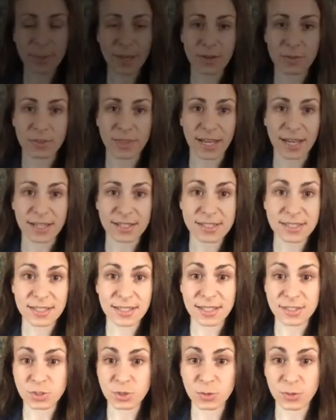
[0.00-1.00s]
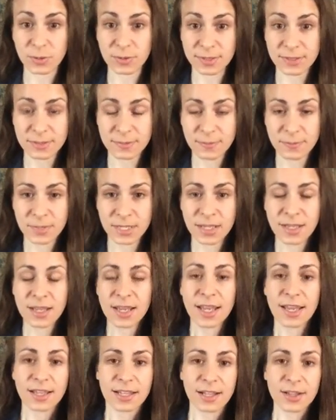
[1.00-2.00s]
about that at all.
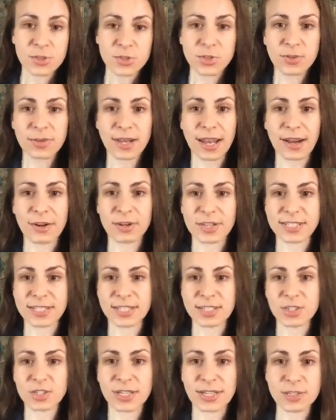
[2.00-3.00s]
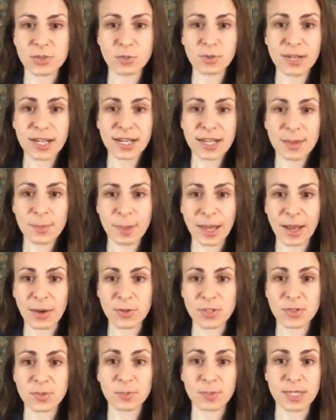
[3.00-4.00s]
Cultural heritage is really
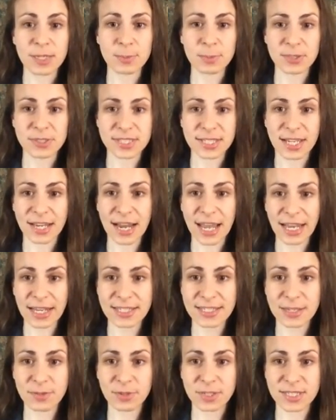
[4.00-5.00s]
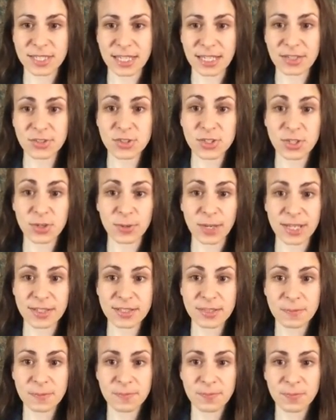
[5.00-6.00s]
about people's connectivity to
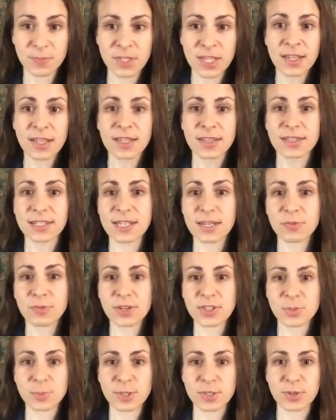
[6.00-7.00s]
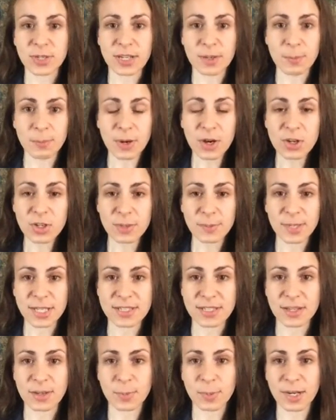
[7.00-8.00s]
it. The difference between a
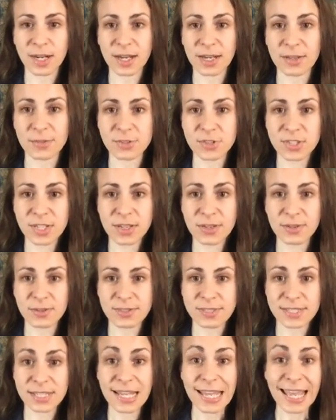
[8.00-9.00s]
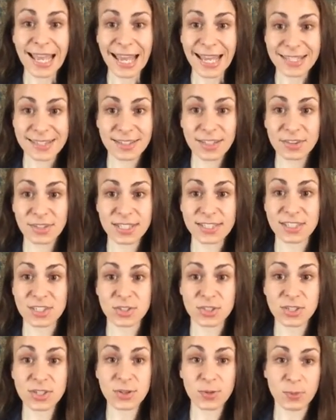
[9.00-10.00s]
monument and a pile of stones has nothing to
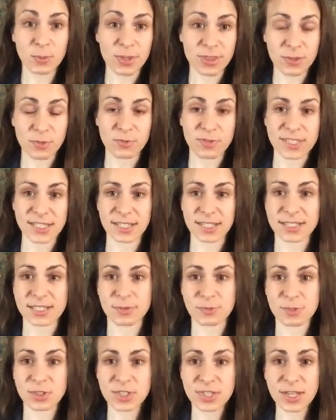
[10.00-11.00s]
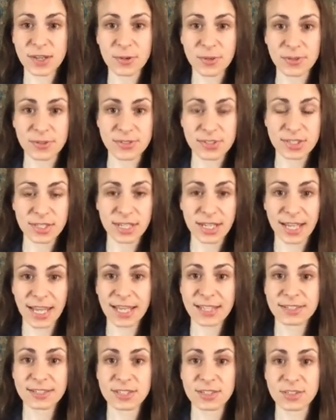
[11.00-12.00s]
do with the physics of stones. It
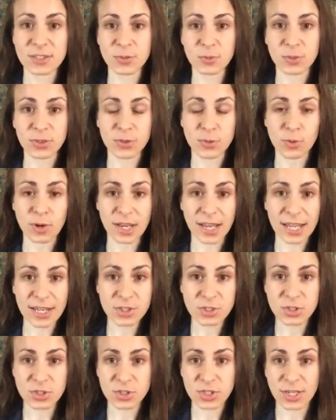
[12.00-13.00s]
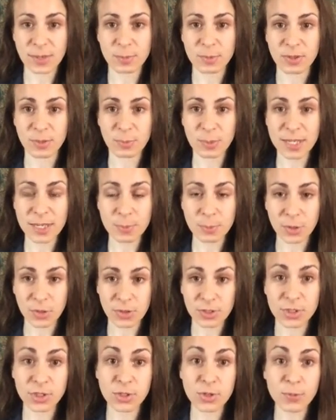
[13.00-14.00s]
has to do with the relationship that
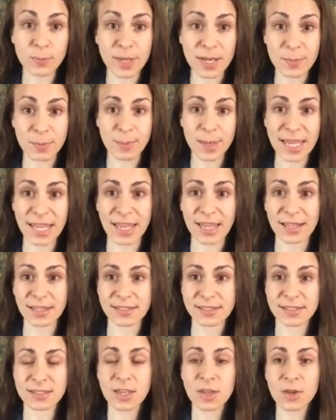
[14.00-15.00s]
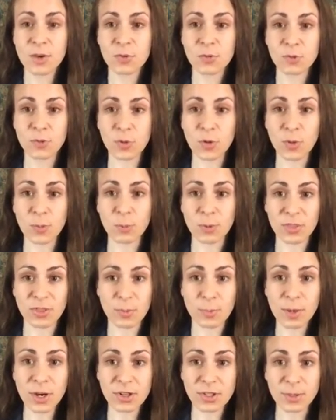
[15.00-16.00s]
people, human beings, form with the
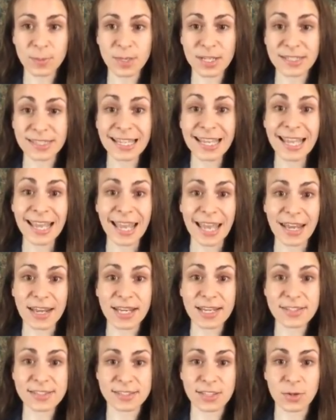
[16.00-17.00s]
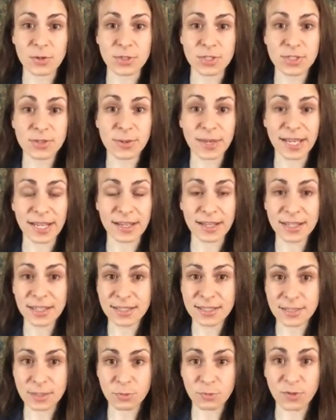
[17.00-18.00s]
monument, and in so doing,
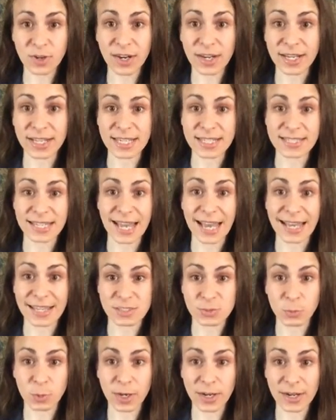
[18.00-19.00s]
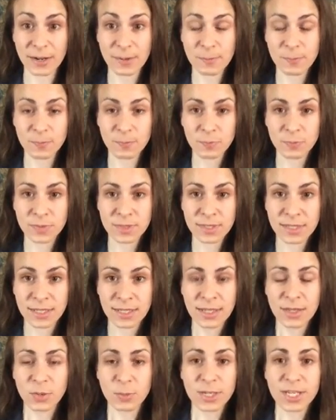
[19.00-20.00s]
define it as one.
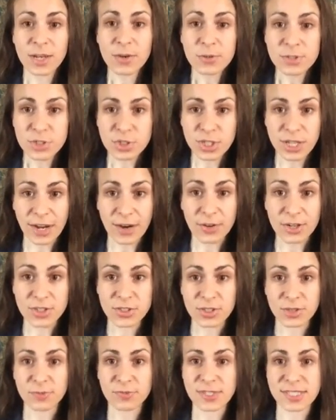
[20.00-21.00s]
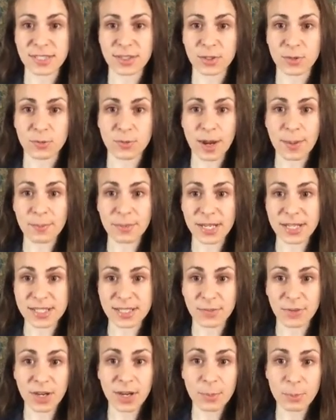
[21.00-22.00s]
We don't cherish the physical
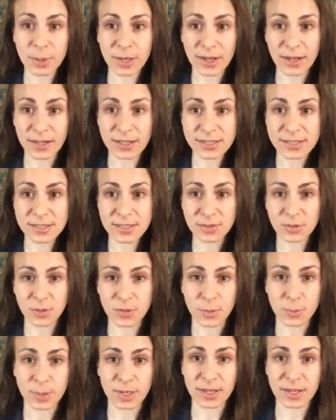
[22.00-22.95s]
remnants of our past or the